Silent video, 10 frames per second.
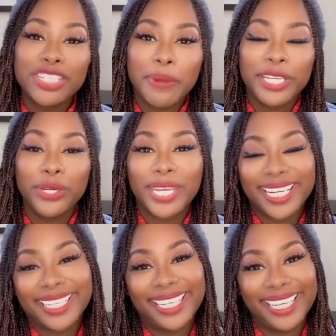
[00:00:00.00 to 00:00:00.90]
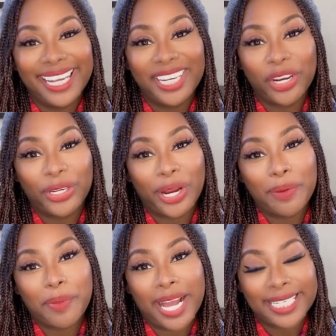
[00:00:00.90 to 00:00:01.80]
month you get a goodie in your yarn
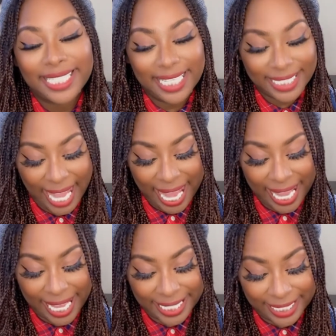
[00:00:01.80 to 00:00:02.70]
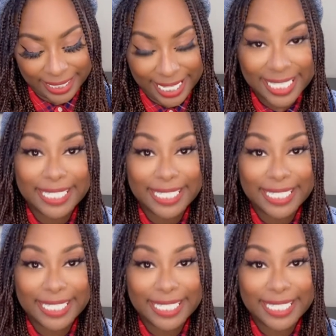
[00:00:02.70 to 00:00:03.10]
box. And this